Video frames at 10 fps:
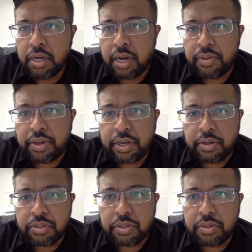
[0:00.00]
All right, there you
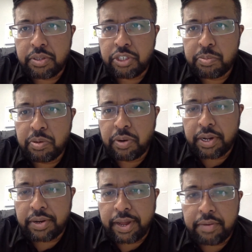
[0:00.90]
go. So this should be
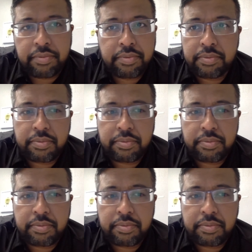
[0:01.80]
working now.